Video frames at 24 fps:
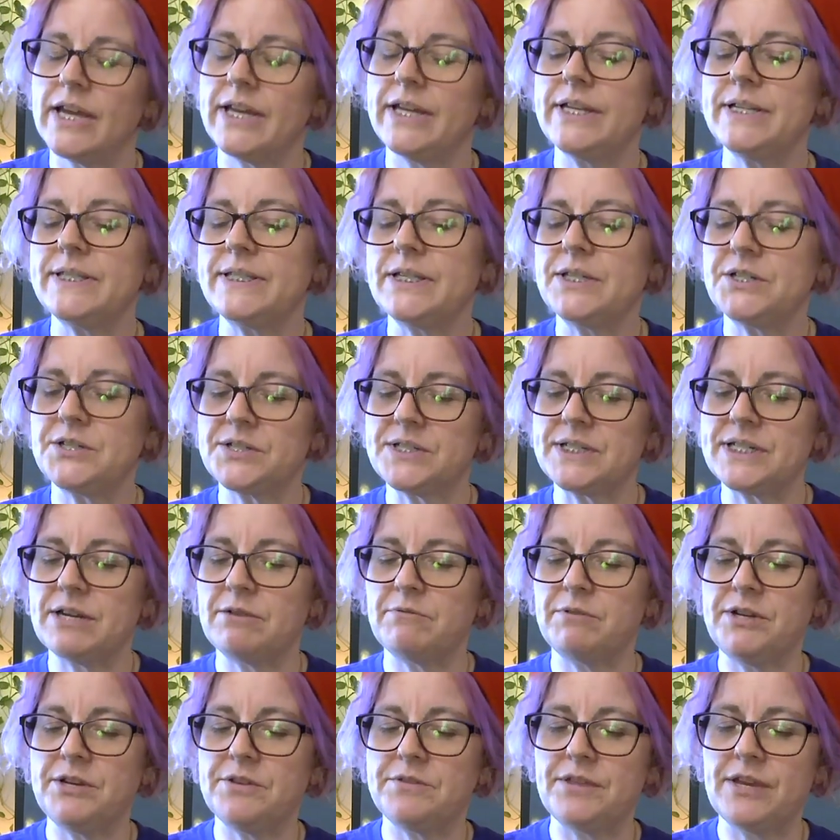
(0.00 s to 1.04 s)
It is
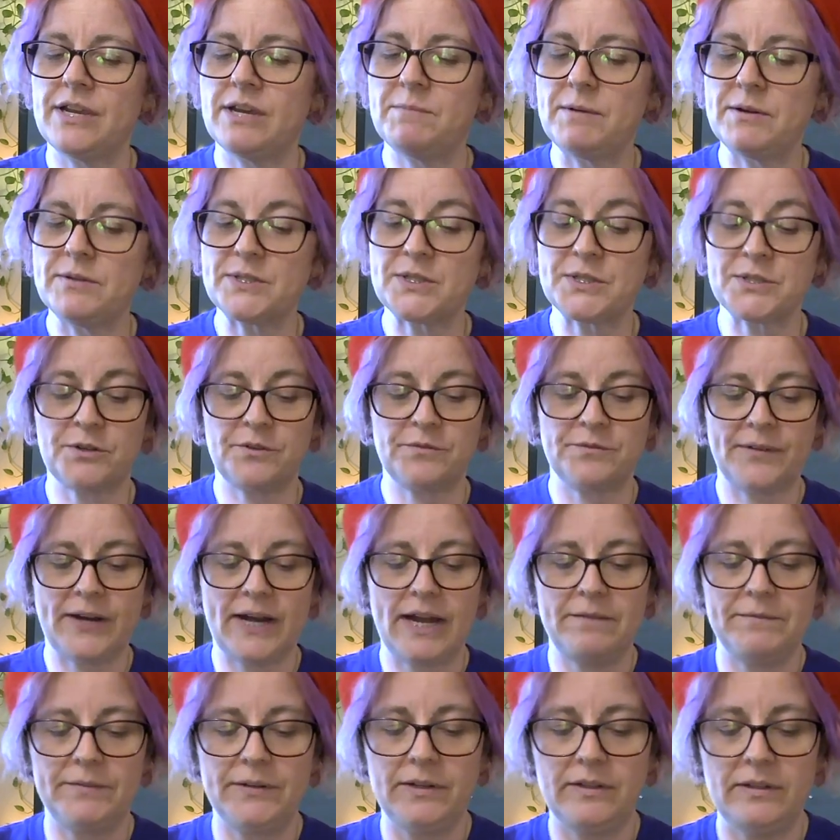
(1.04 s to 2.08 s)
interesting when you think about
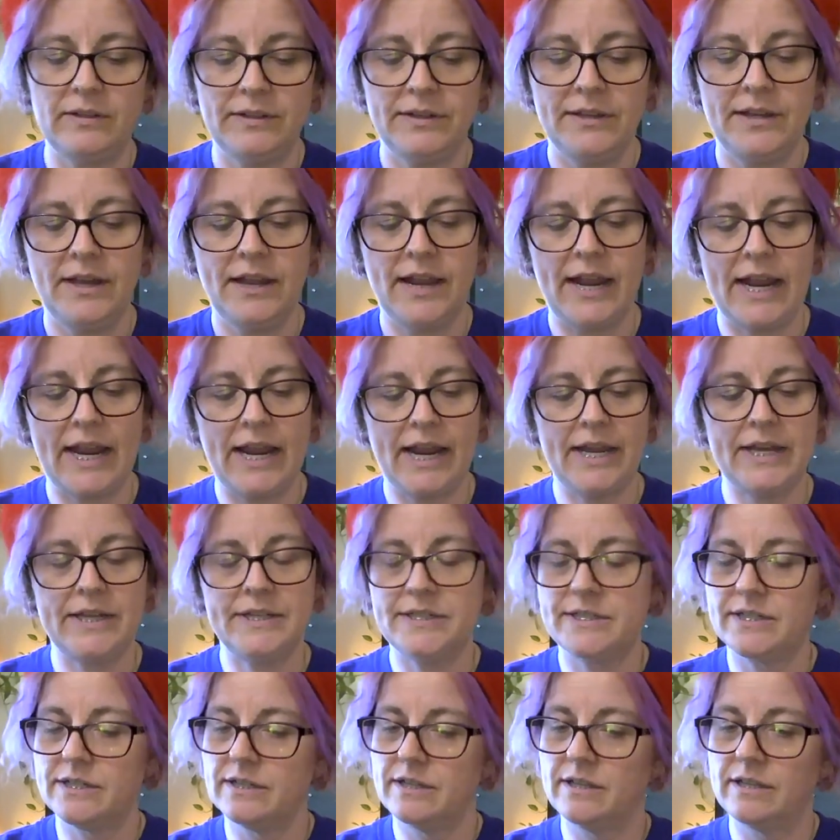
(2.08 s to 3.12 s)
survival
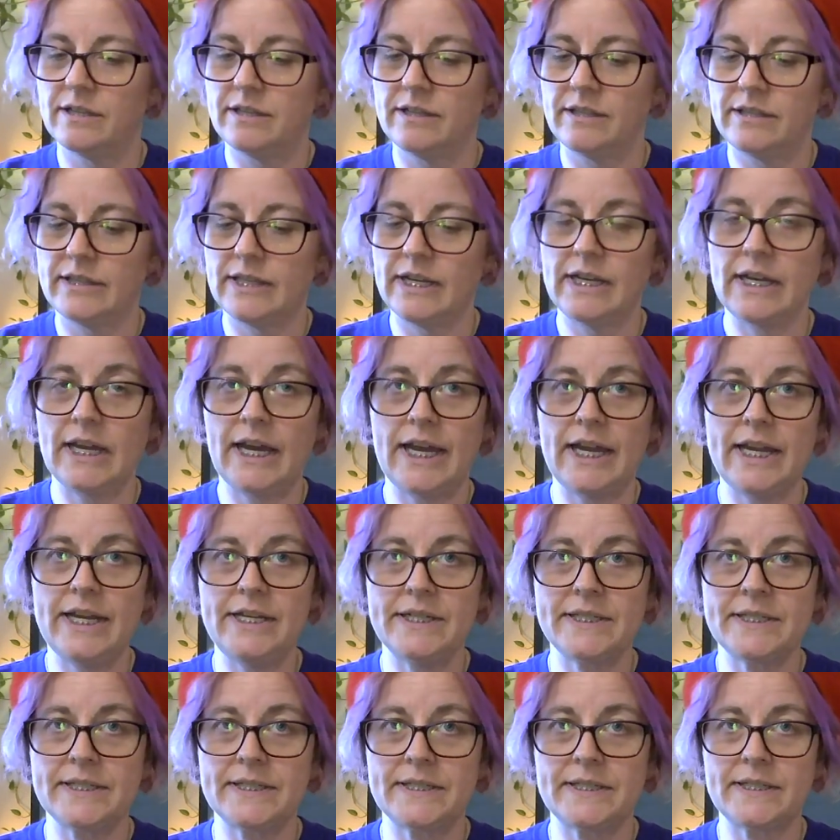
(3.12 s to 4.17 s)
and the
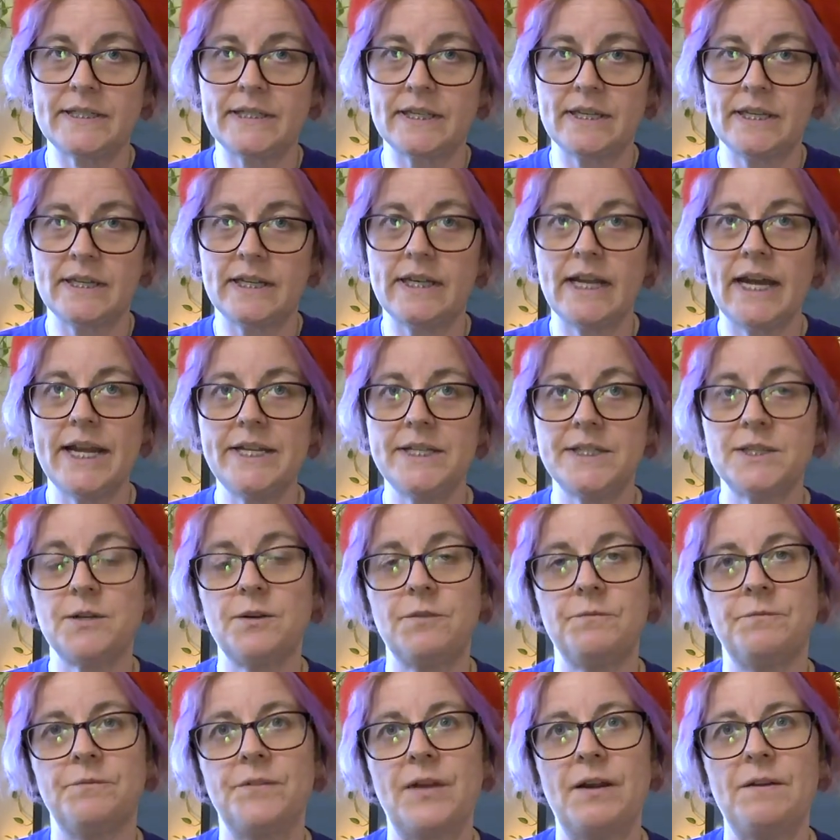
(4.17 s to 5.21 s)
knights. Knights
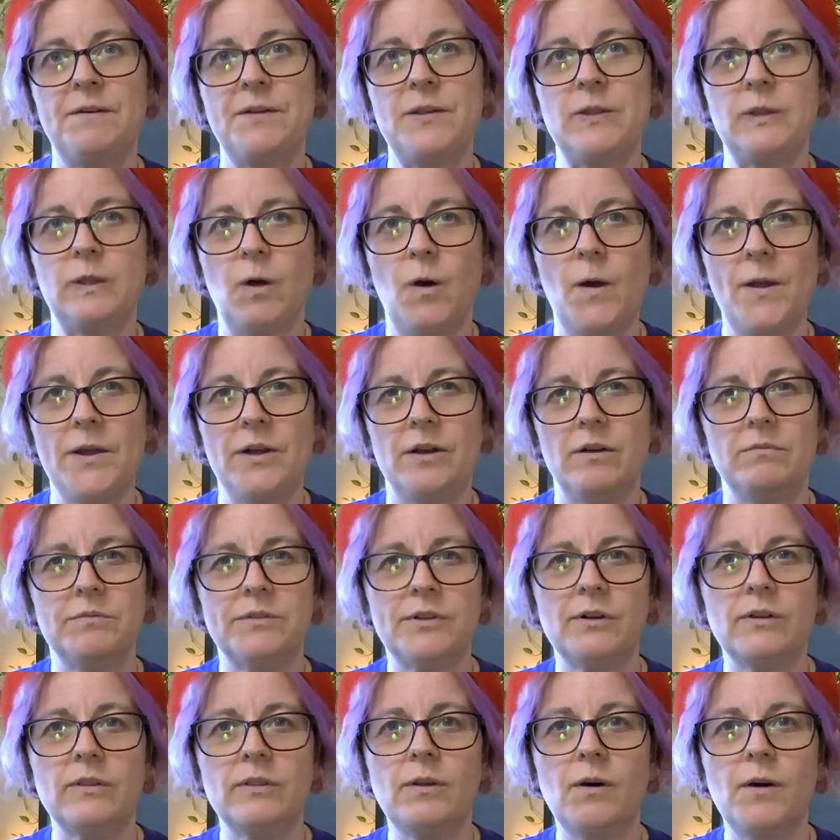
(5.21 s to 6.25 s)
are very loyal.
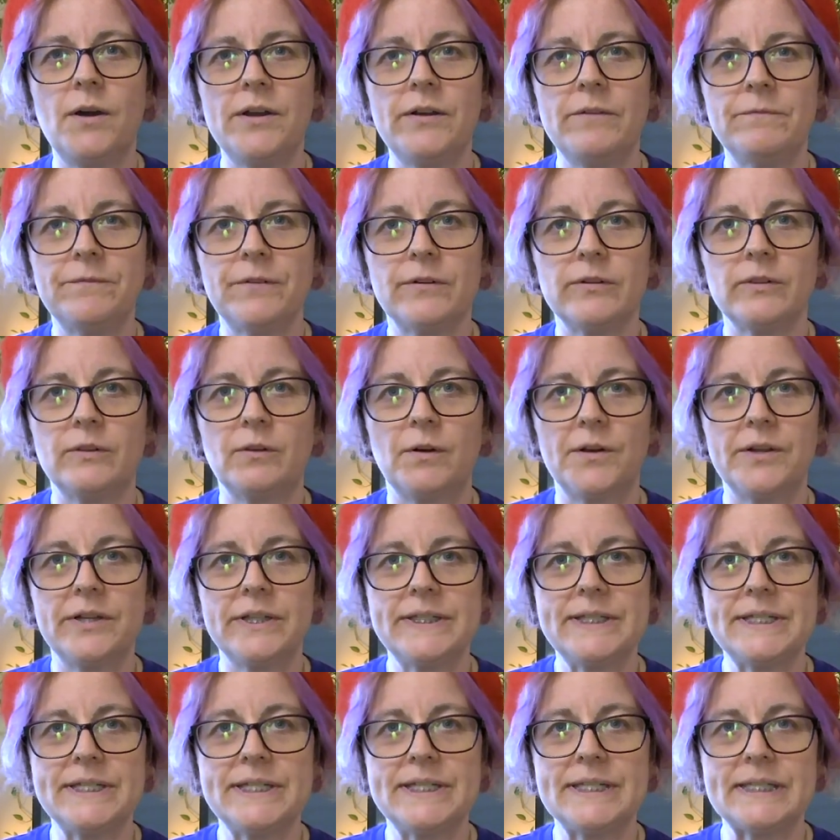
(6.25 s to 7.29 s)
They're loyal for
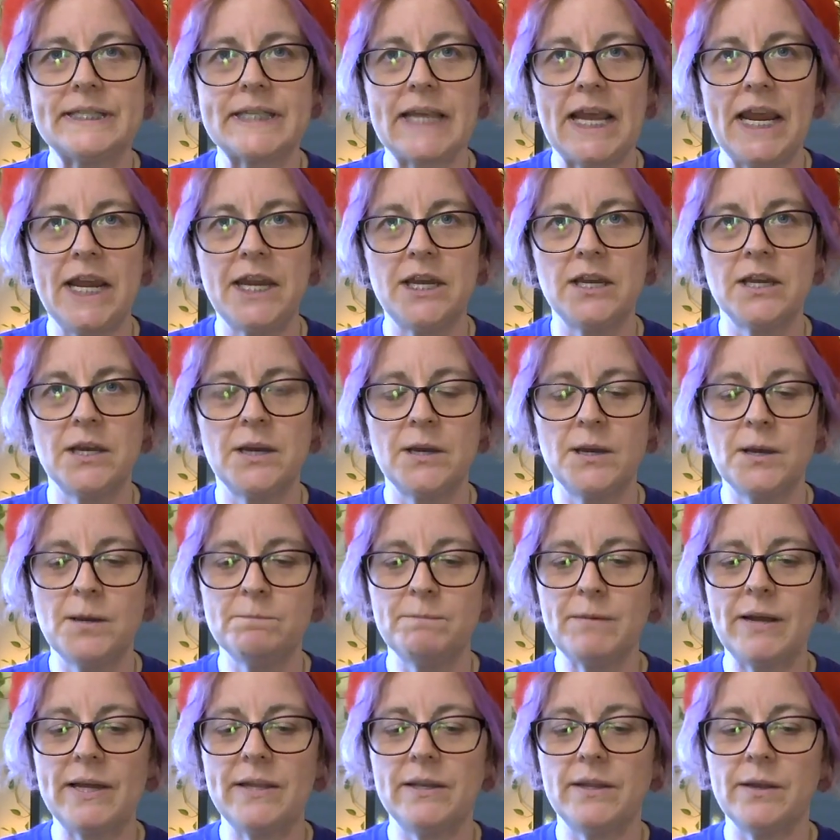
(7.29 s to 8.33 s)
loyalty's sake,
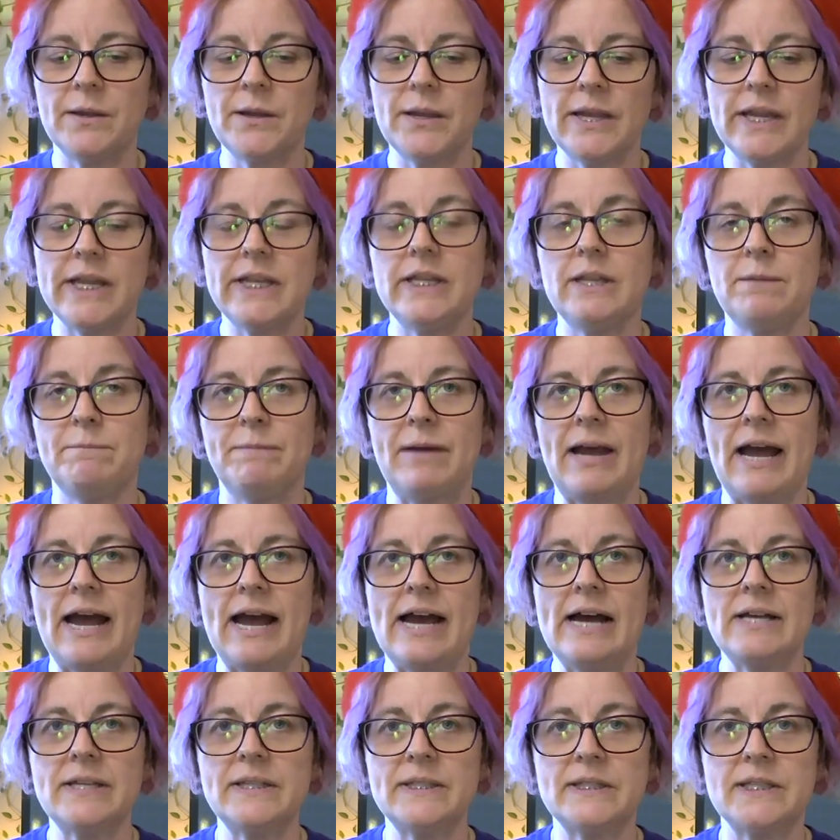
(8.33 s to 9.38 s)
but in the
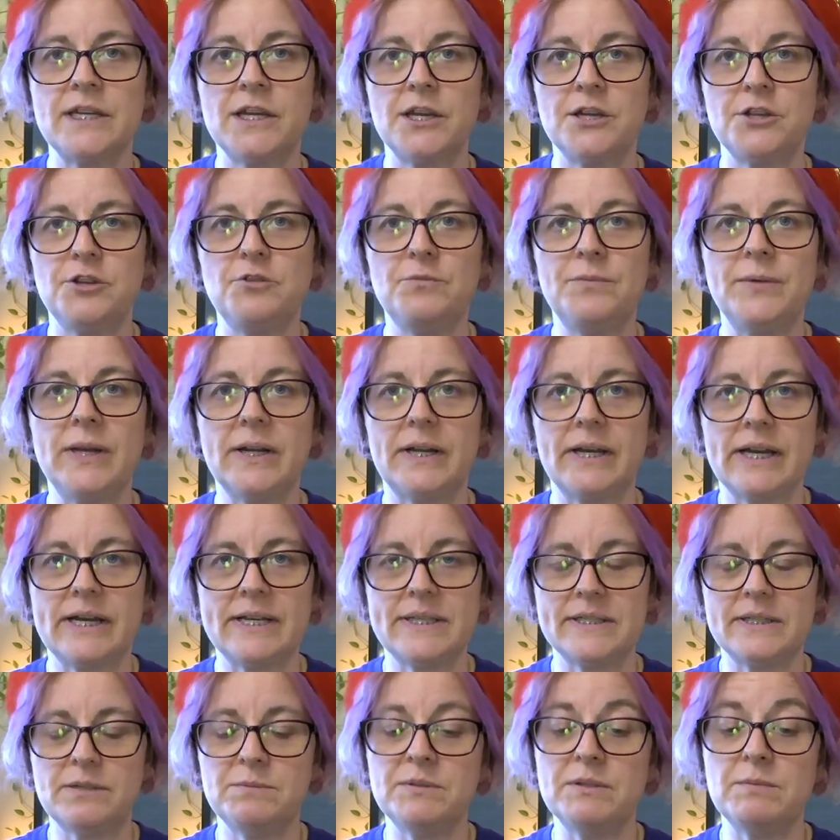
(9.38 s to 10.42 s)
past, you've been
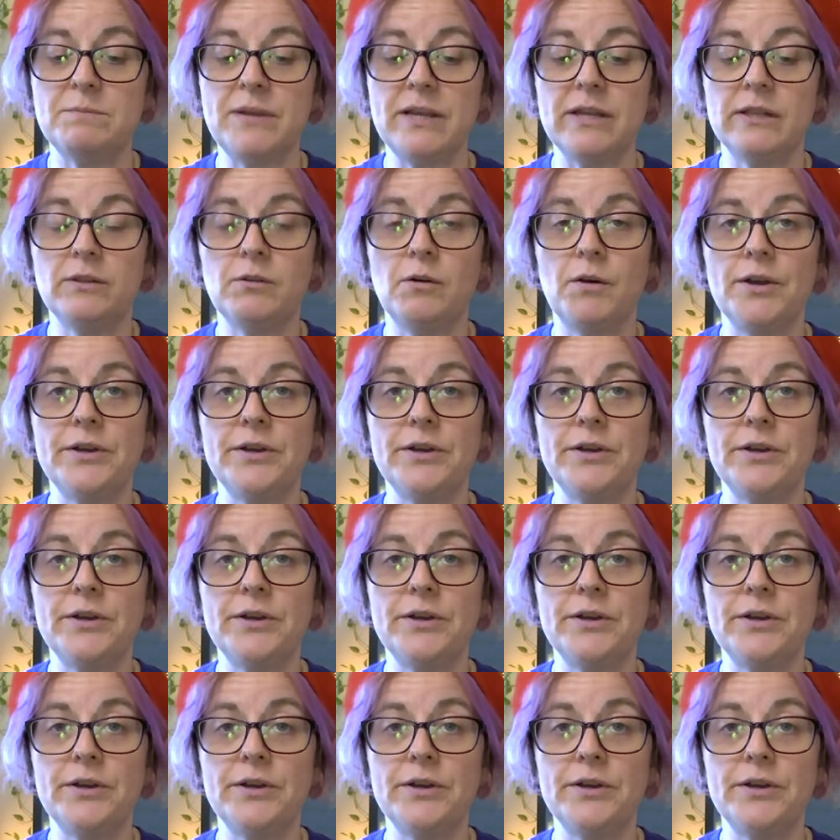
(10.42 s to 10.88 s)
accustomed to being